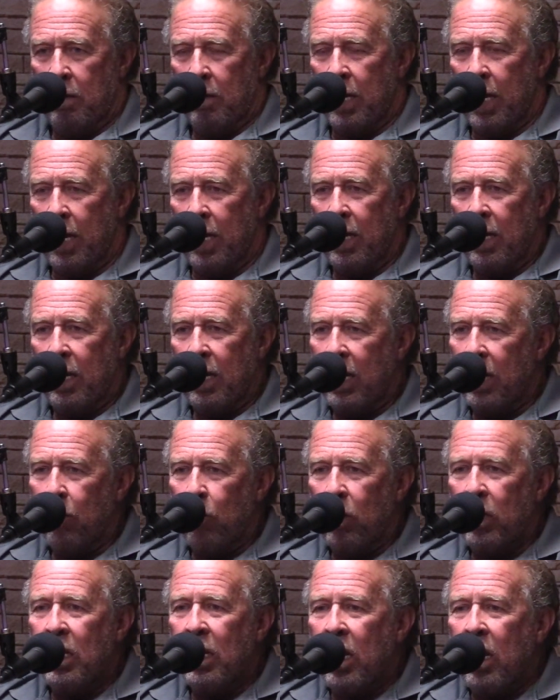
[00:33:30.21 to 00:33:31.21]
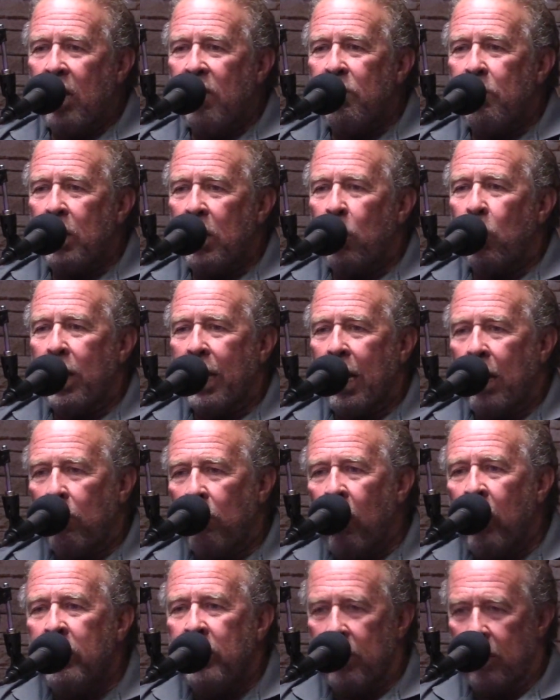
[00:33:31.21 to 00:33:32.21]
Okay. He wouldn't give me what I
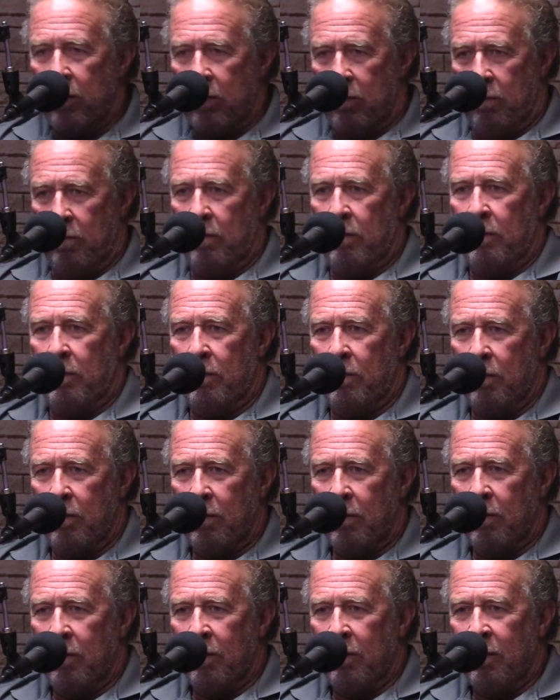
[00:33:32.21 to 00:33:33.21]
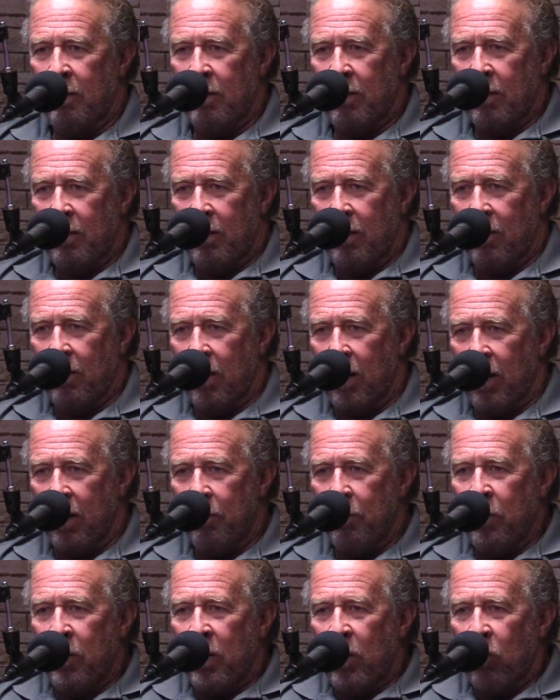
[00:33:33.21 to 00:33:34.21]
wanted. Okay.